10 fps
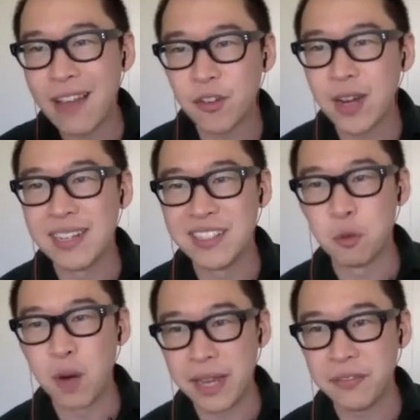around his
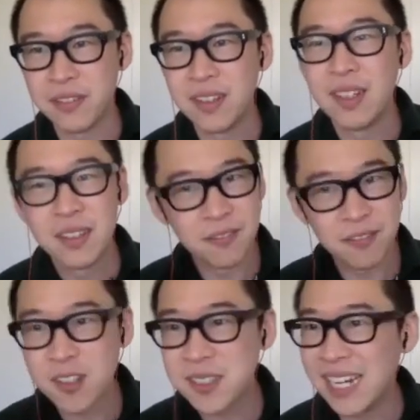wife, the
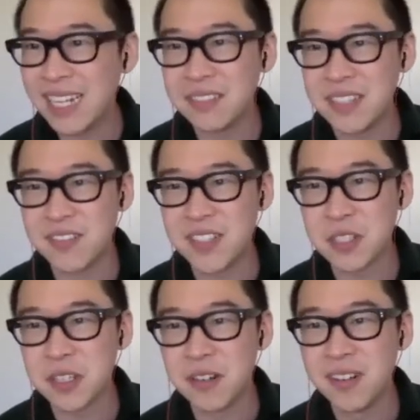First Lady of San
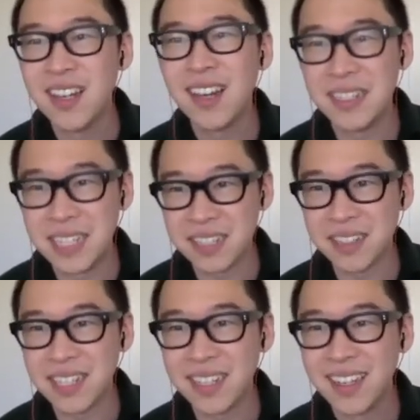Francisco, Anita
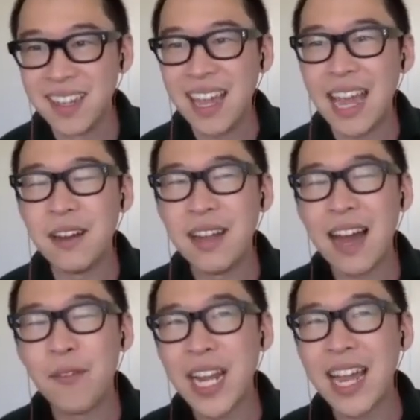Lee. And
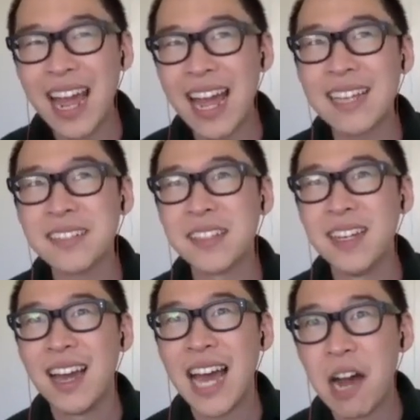when I asked
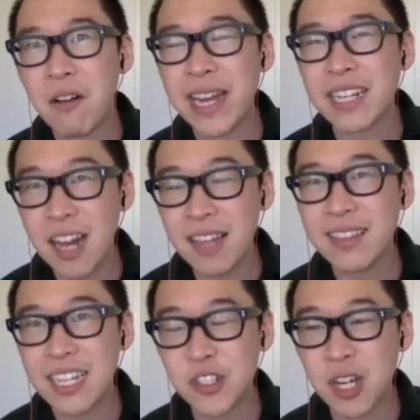how I got
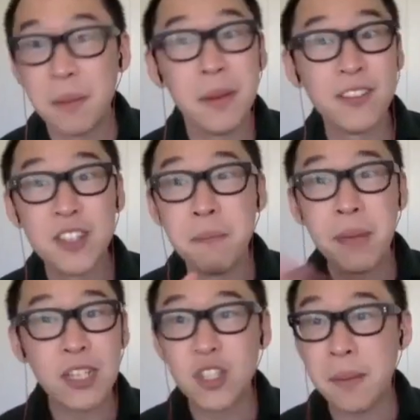that job, it was the
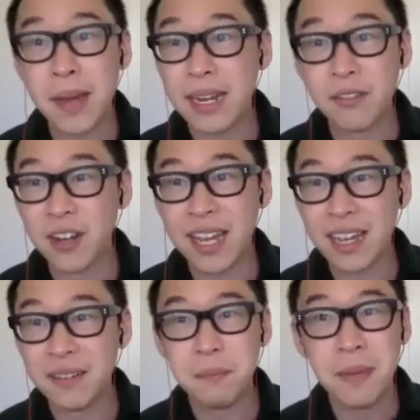best job I had ever had,
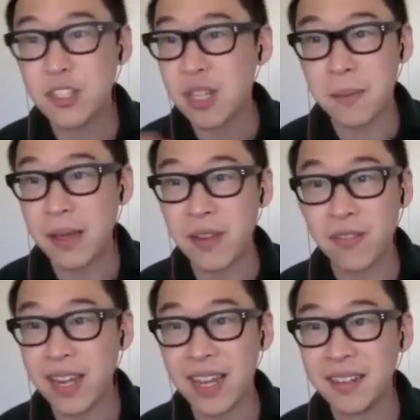best job I've
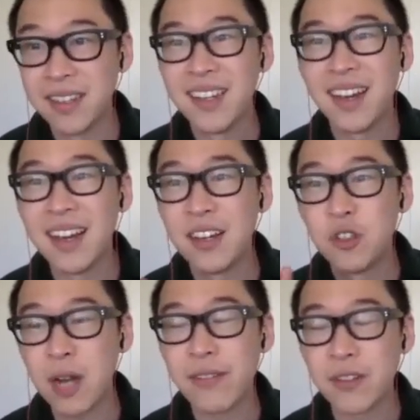ever had,
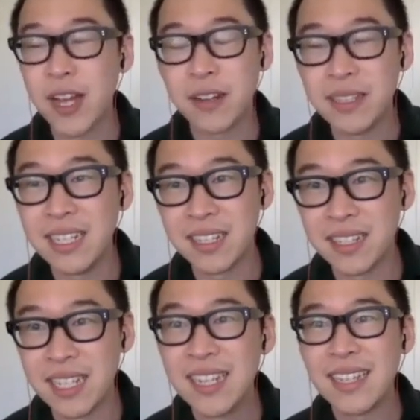driving around Anita
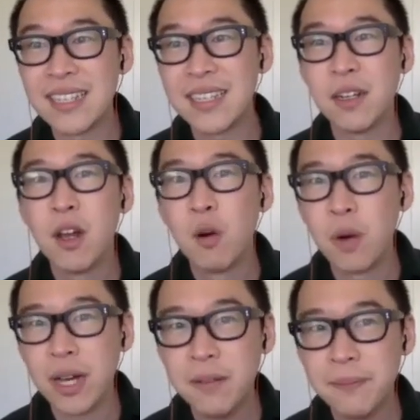Lee. They said,
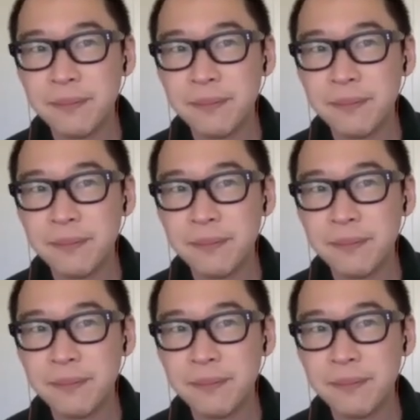well,